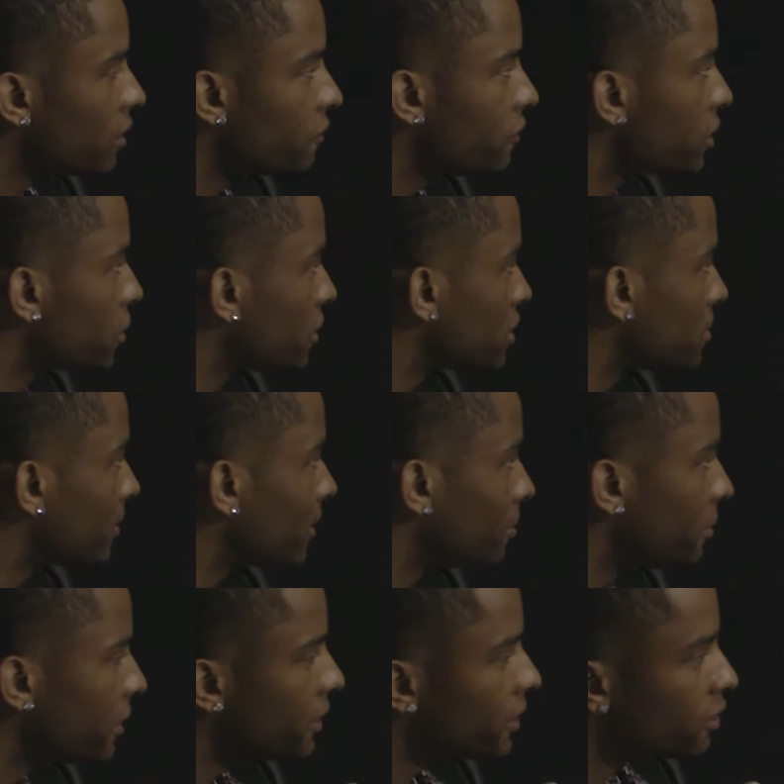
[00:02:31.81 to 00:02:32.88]
influenced me,
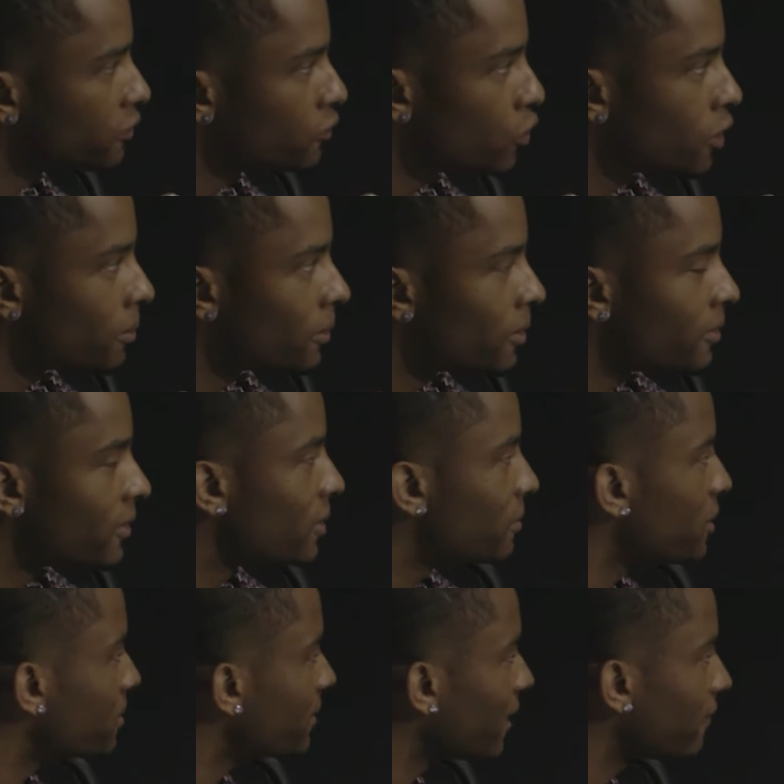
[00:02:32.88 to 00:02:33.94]
been there for me, been the
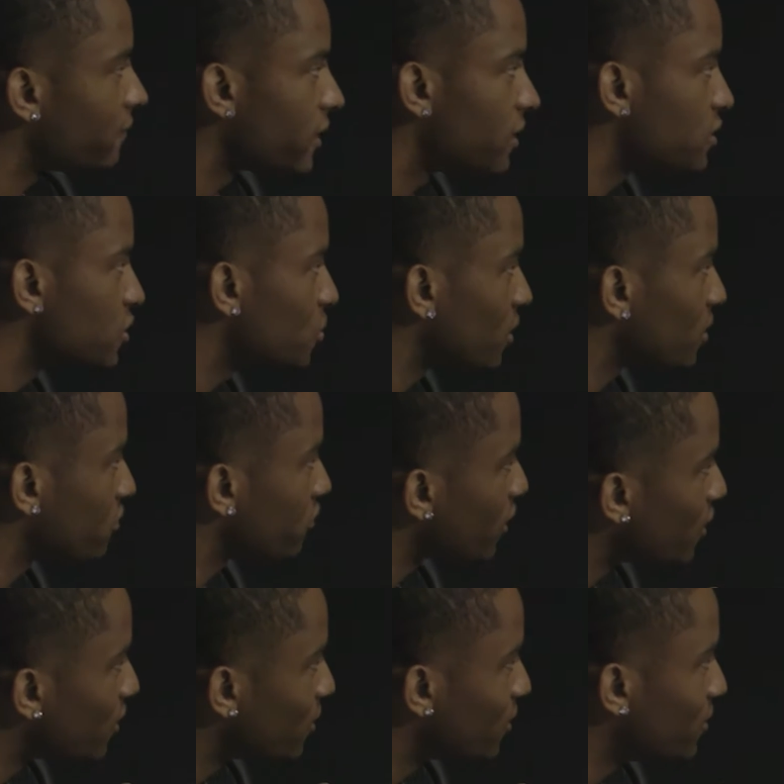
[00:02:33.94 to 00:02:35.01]
people I vent to on the
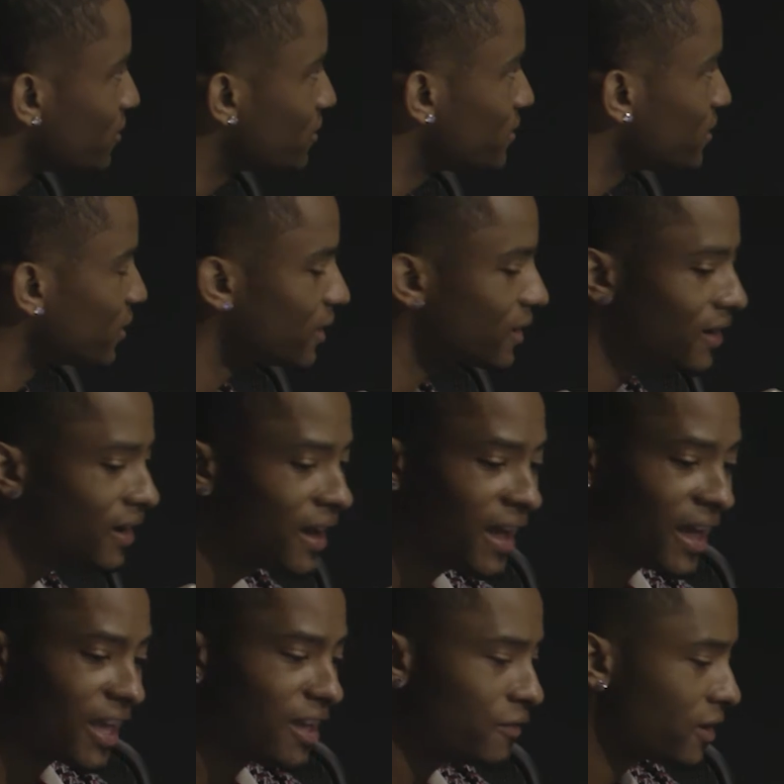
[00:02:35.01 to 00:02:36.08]
phone, or
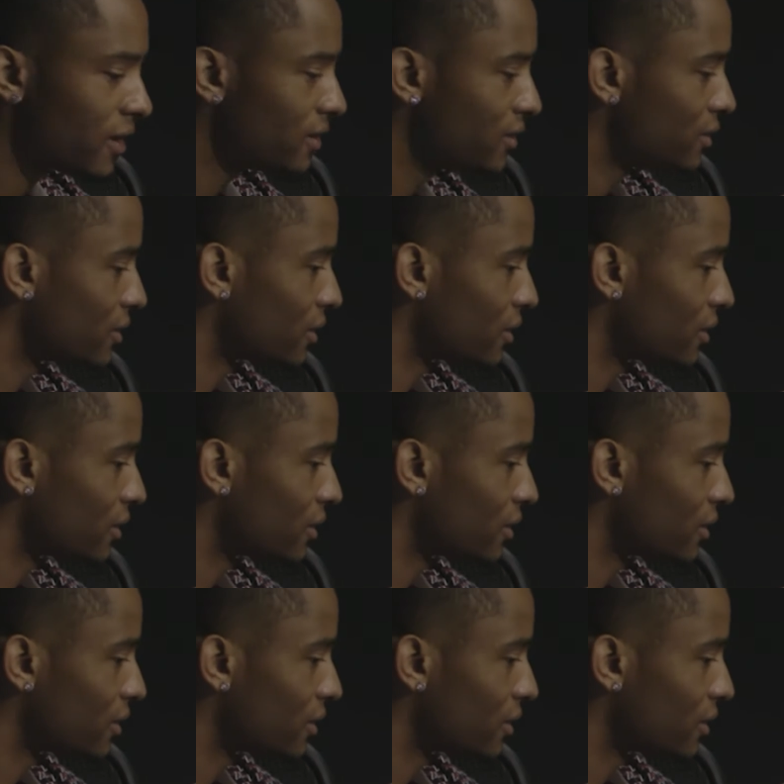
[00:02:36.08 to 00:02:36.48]
even,